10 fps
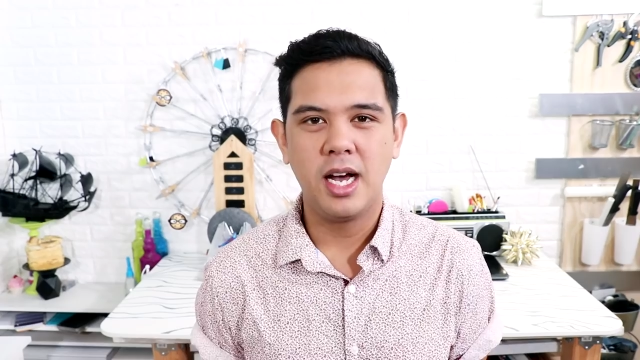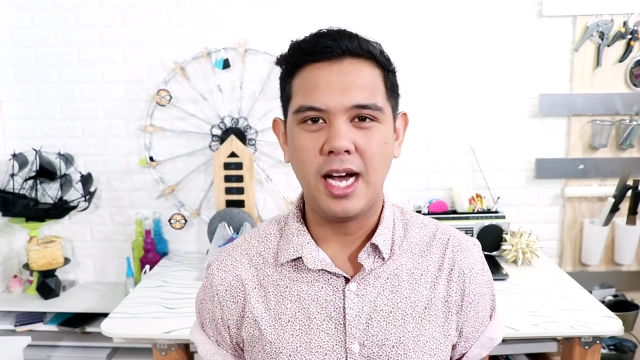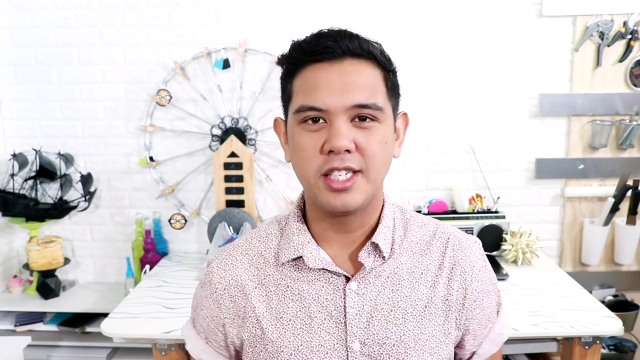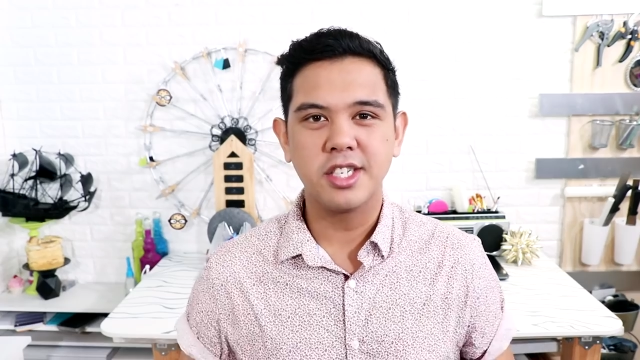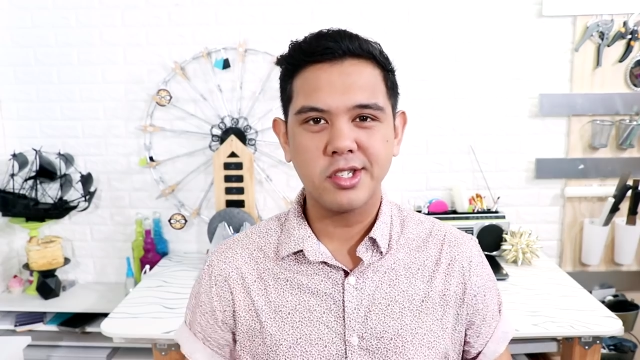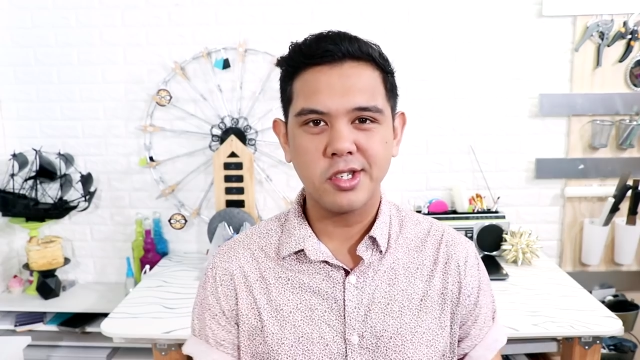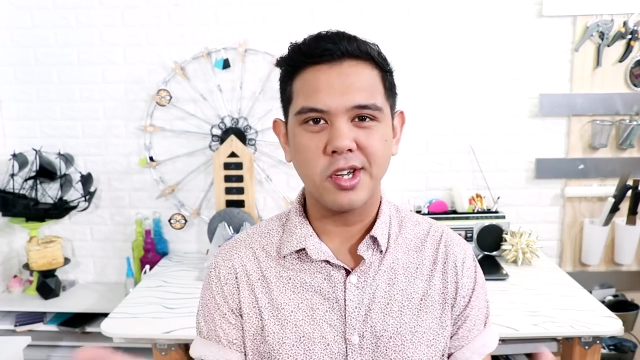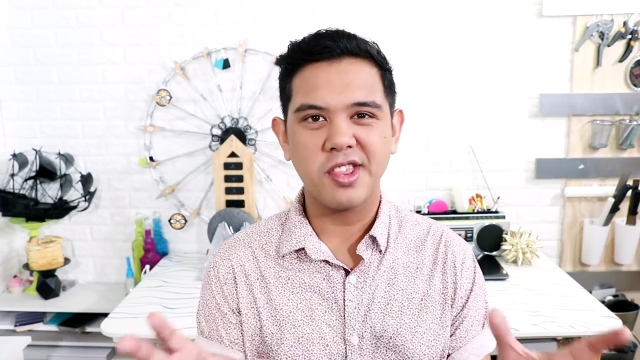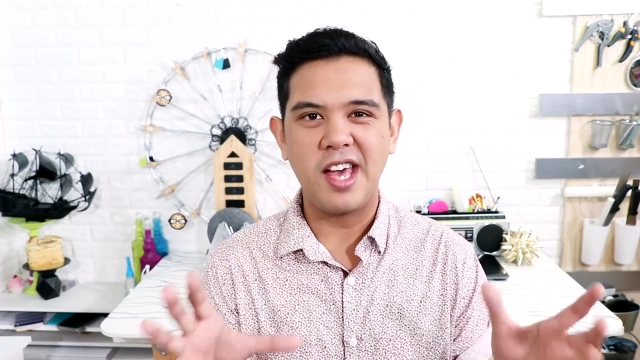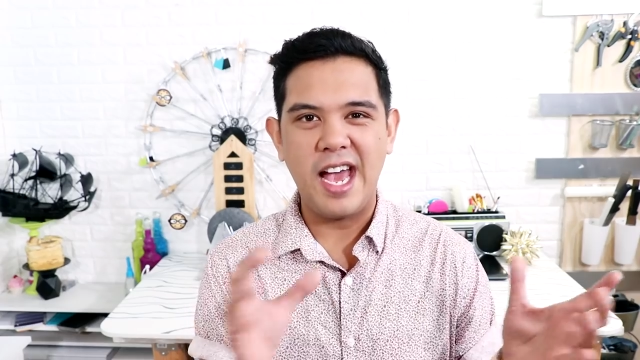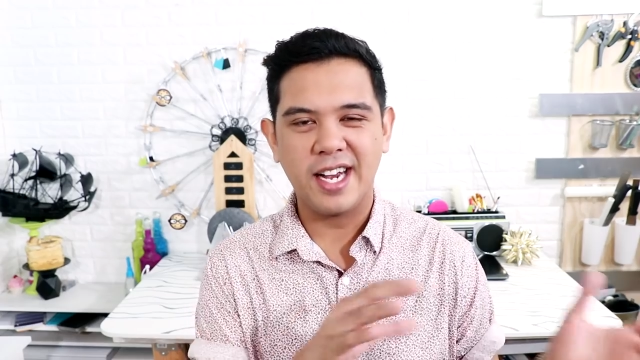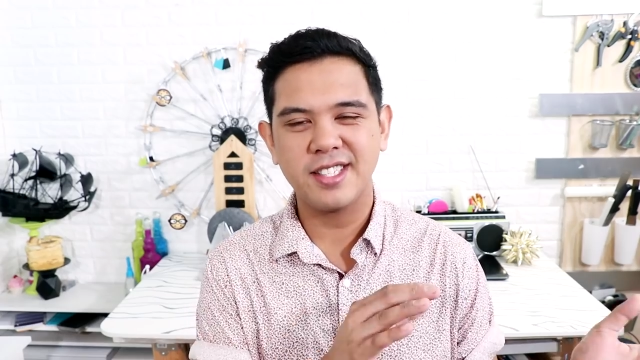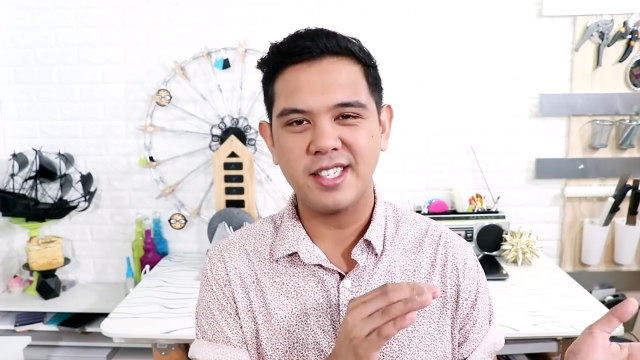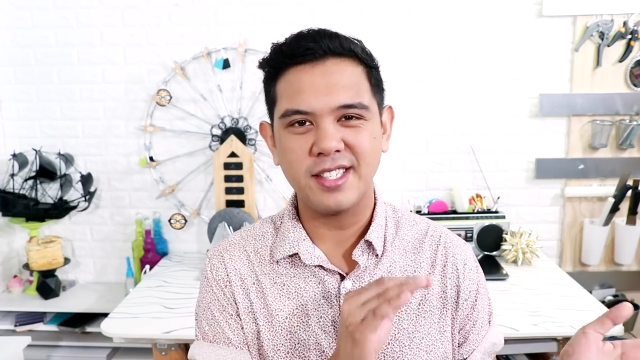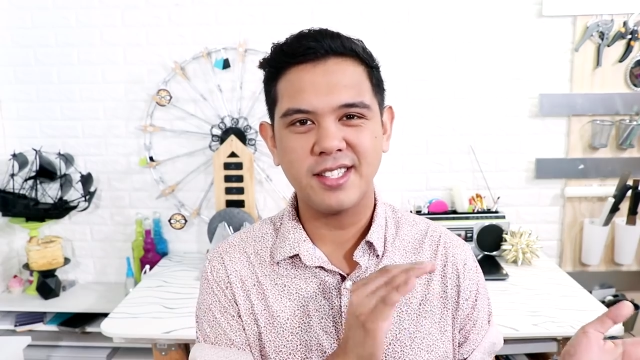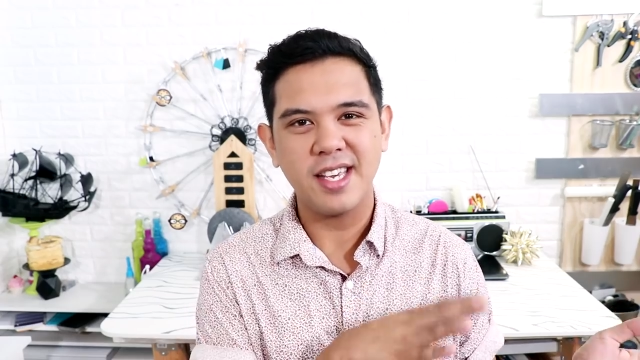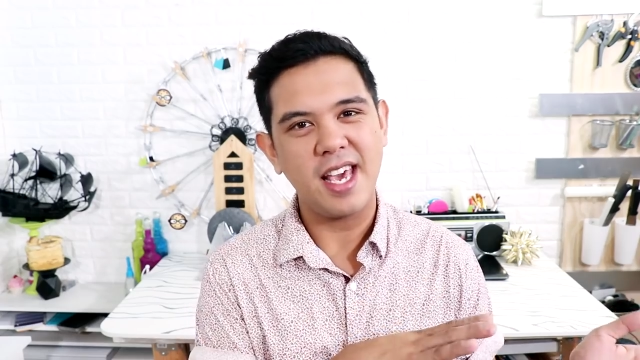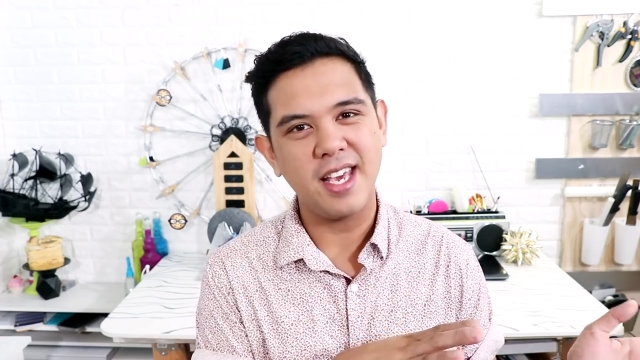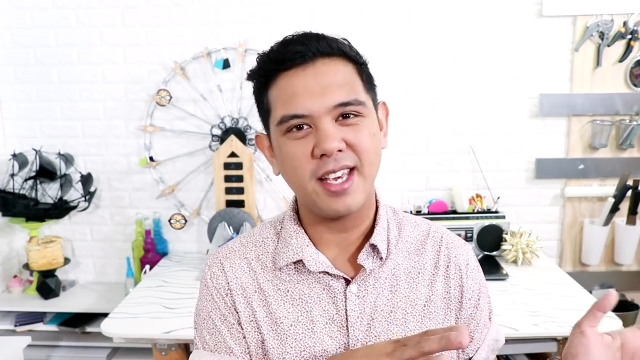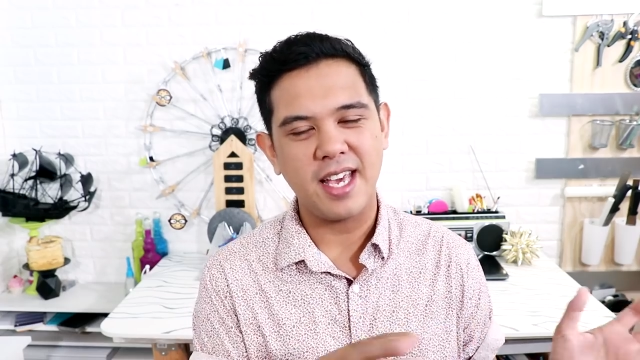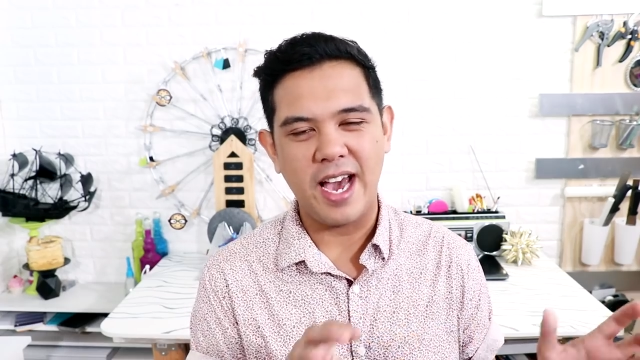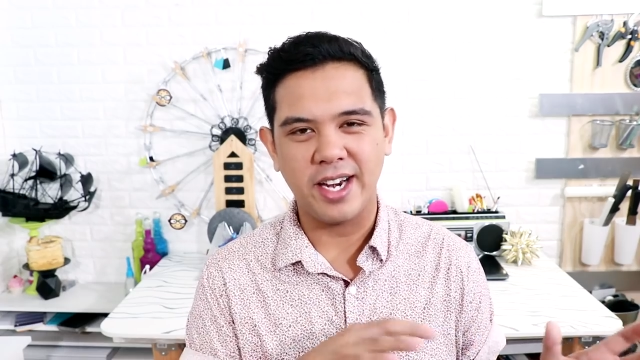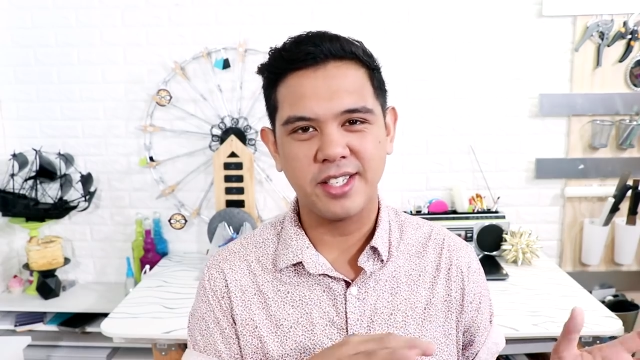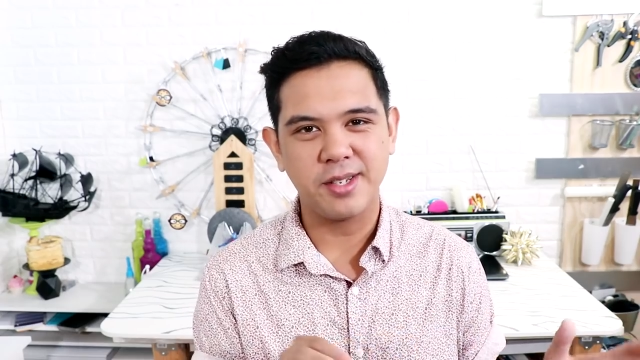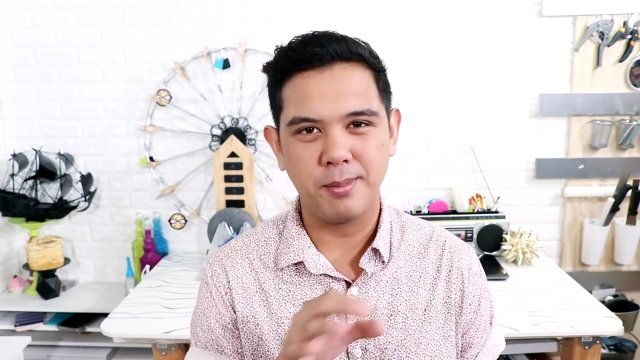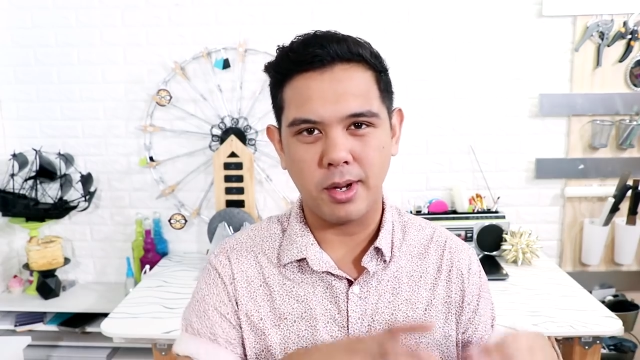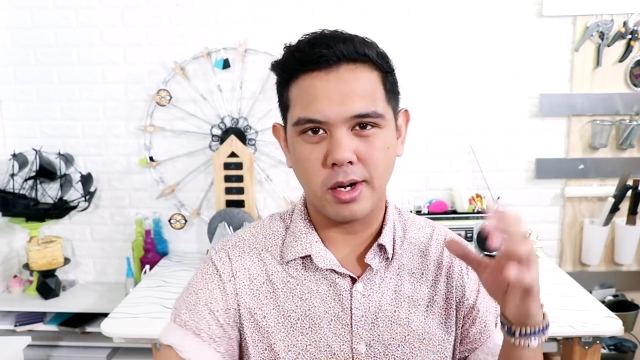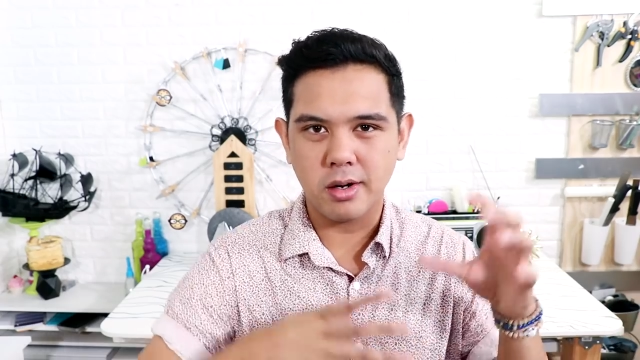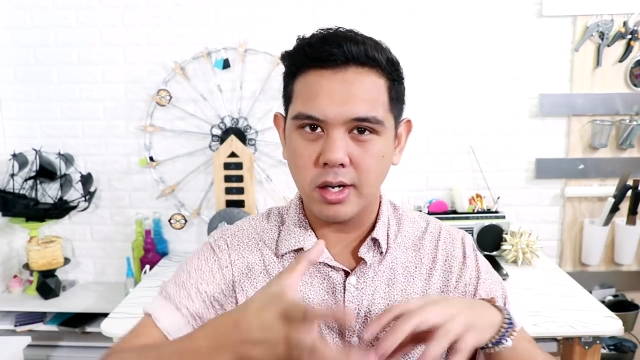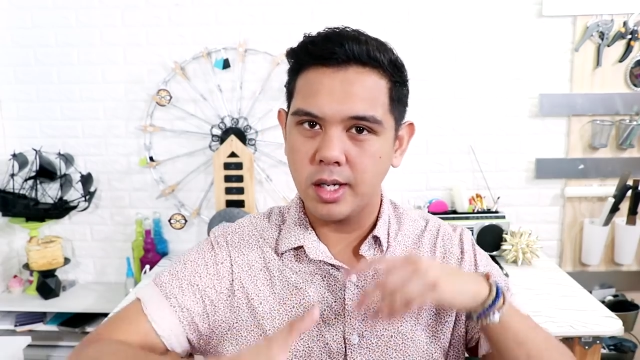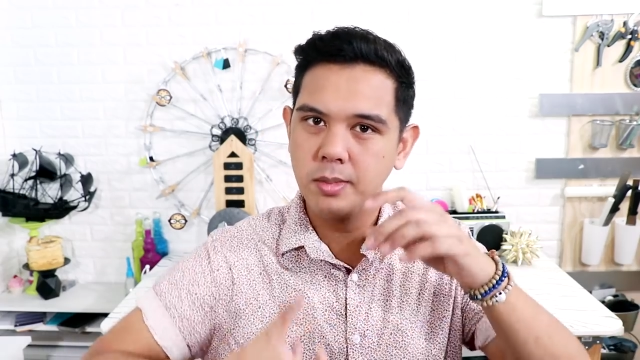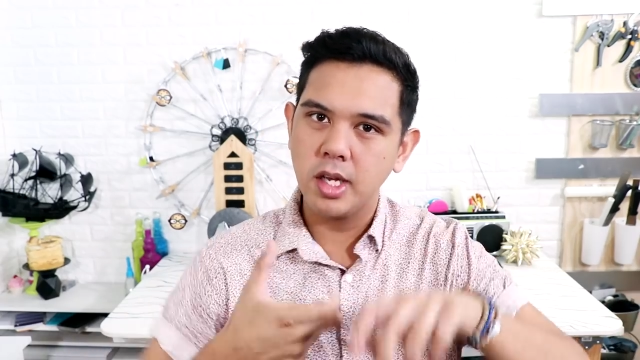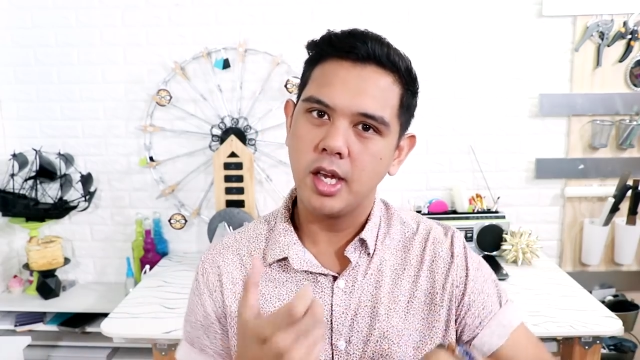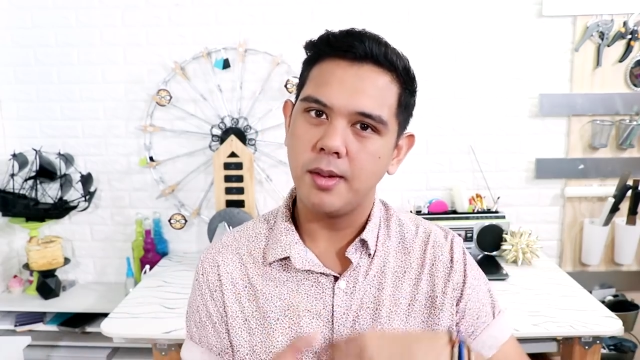I just took the excess cake, added some buttercream,